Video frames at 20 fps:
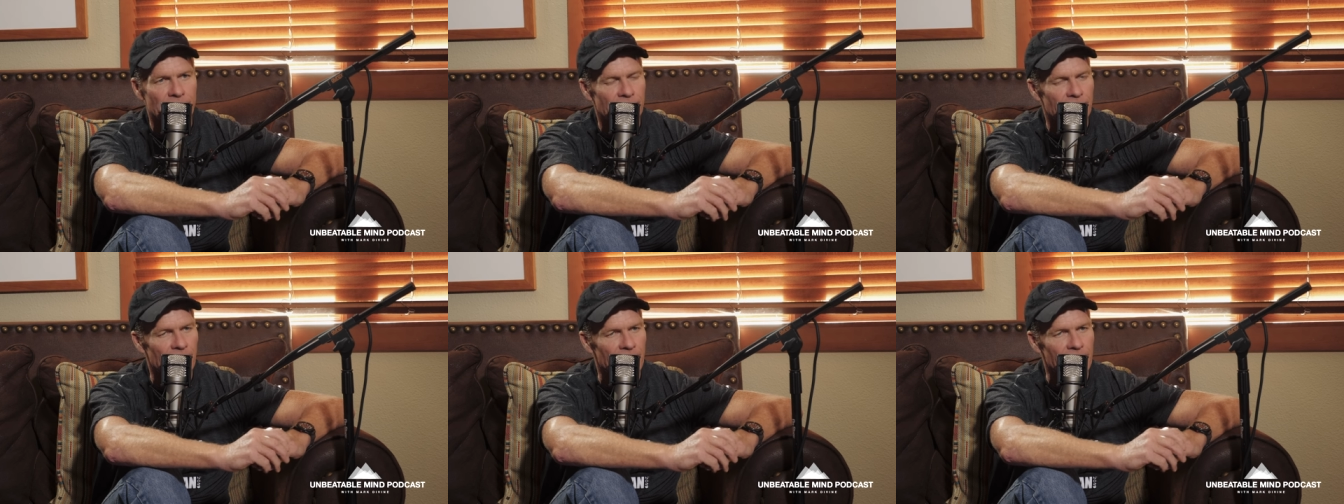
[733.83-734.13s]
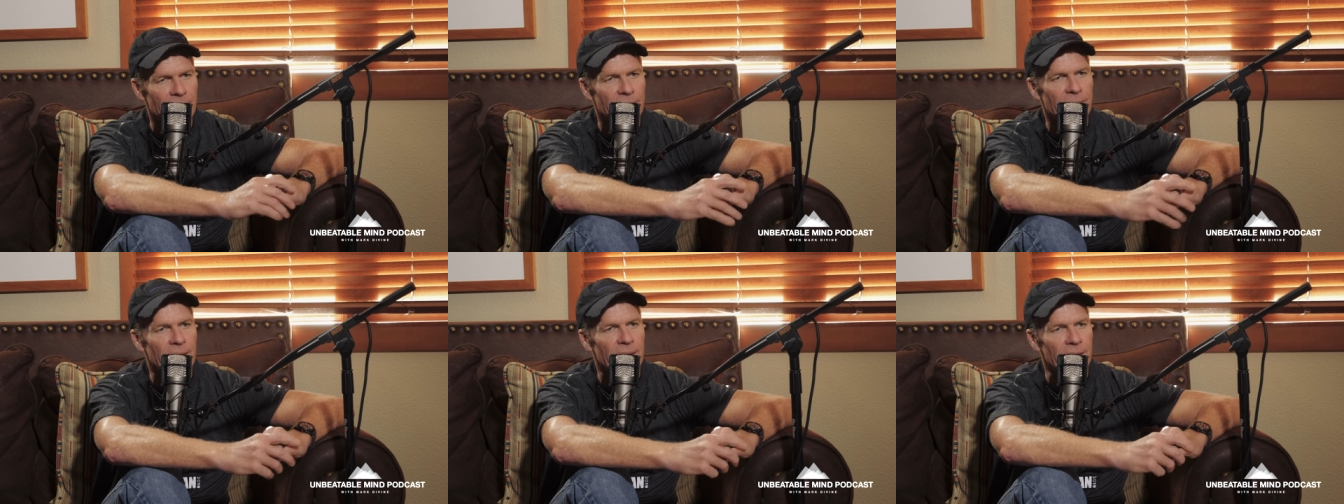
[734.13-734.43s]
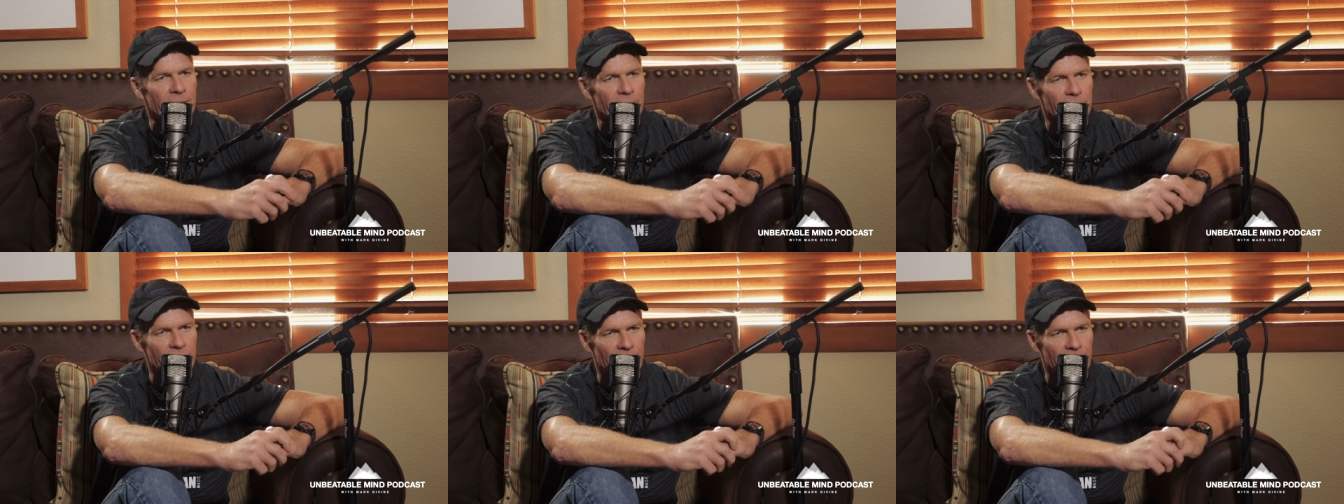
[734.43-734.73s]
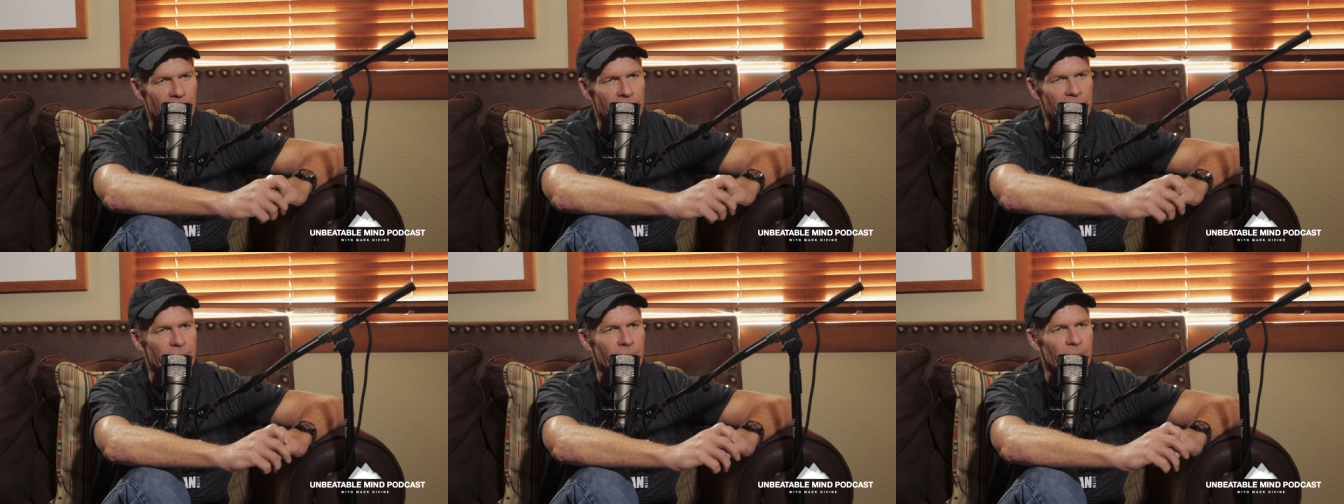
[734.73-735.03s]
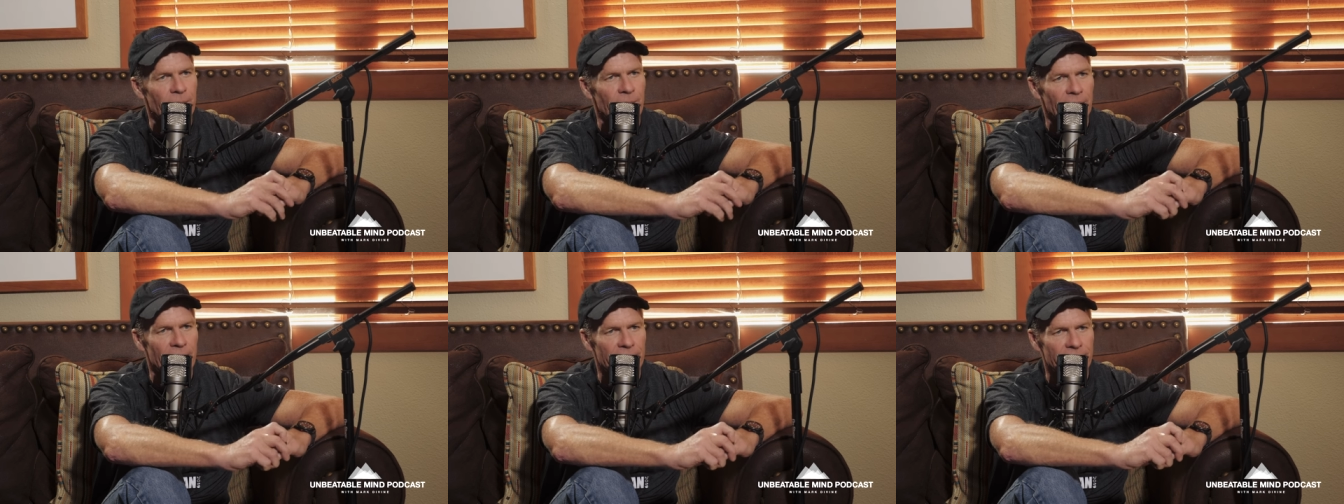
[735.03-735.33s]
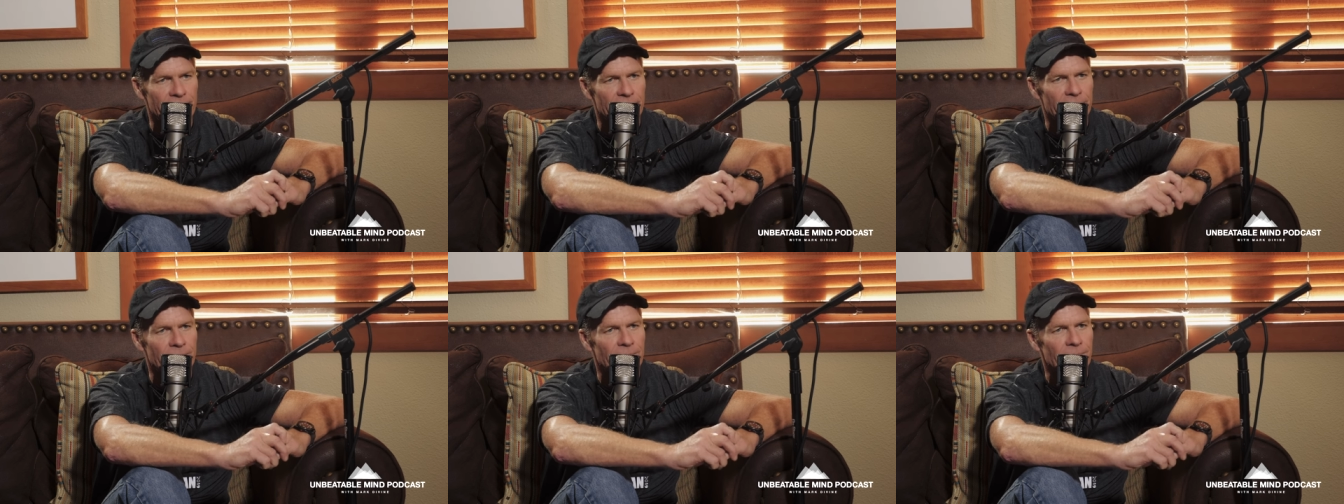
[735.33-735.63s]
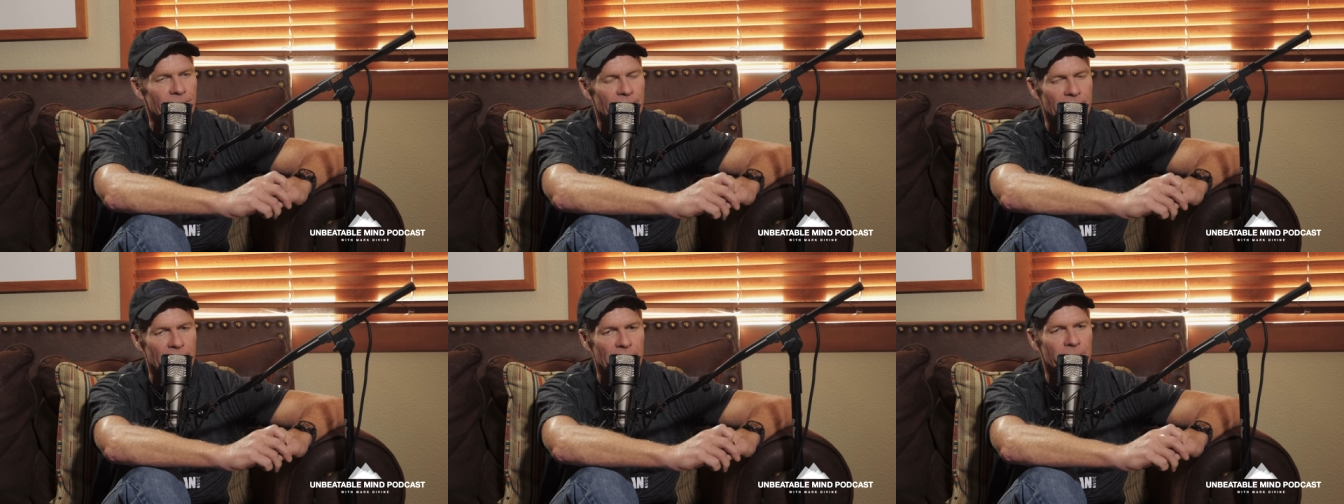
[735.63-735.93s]
like taking charge and realizing
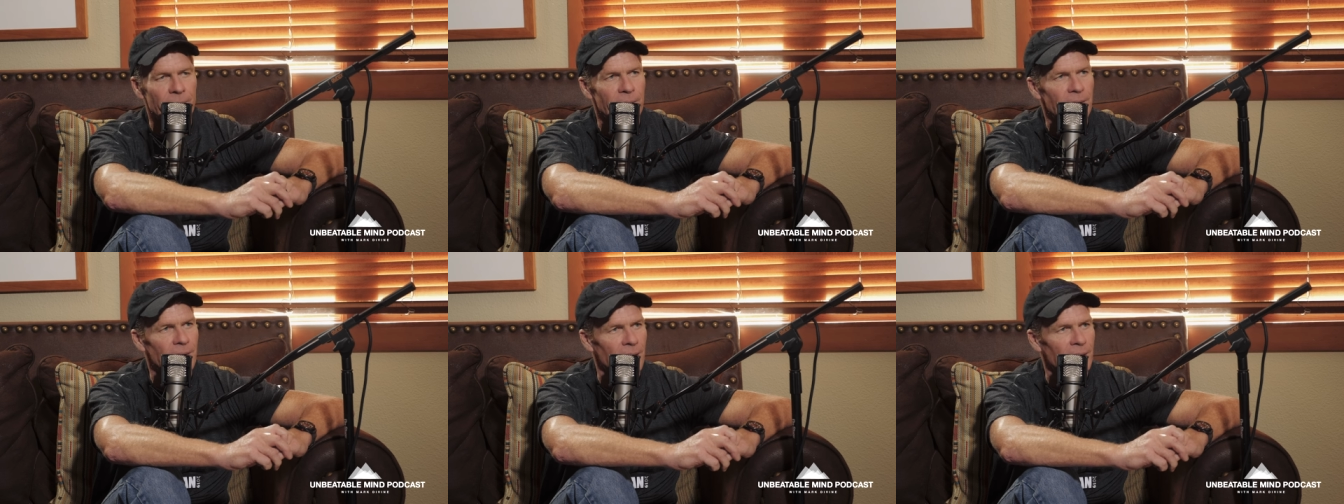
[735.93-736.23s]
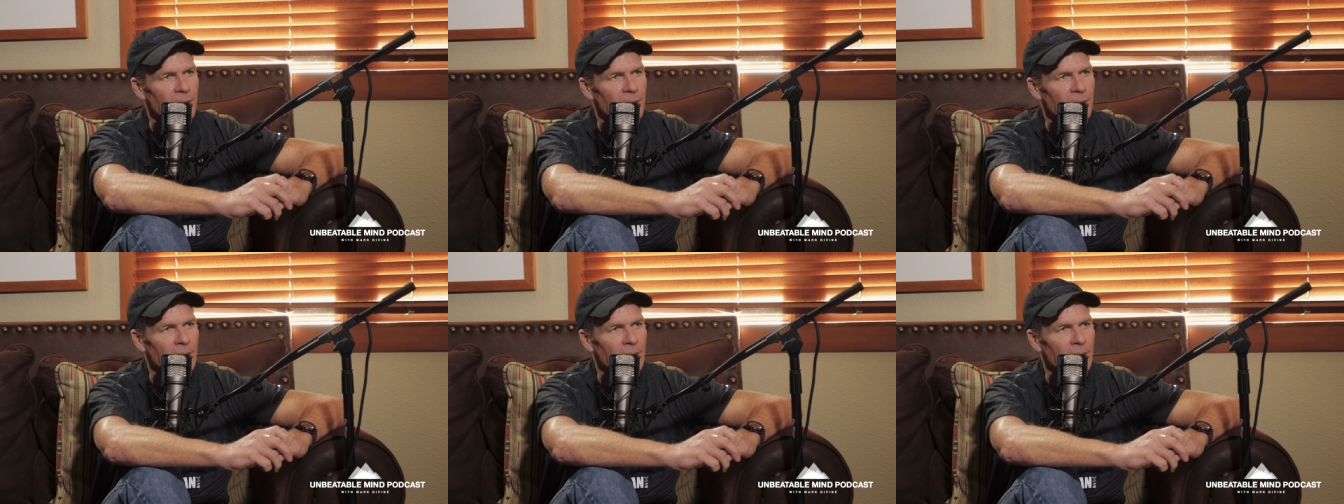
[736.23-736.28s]
you know what